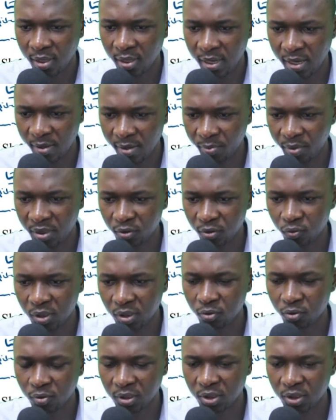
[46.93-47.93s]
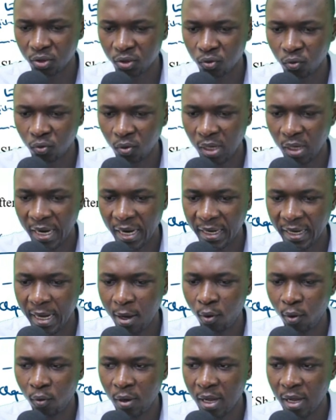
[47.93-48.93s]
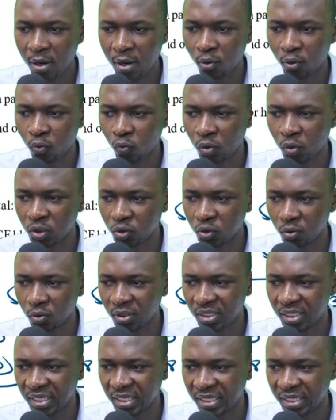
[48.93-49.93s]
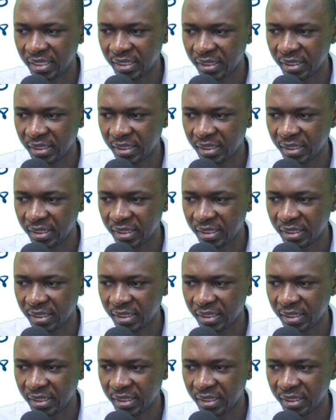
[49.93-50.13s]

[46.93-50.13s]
April 2022, and now we are on question 3.